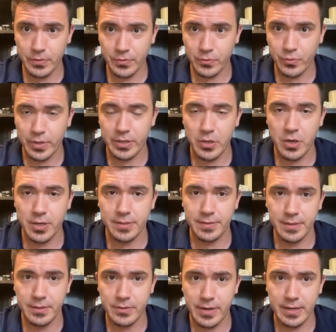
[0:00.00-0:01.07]
square
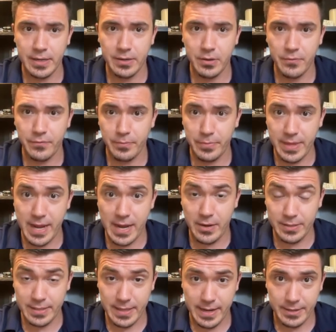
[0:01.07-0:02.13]
yards. So I need to go from there
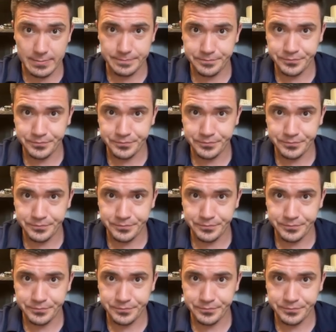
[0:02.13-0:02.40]
to there.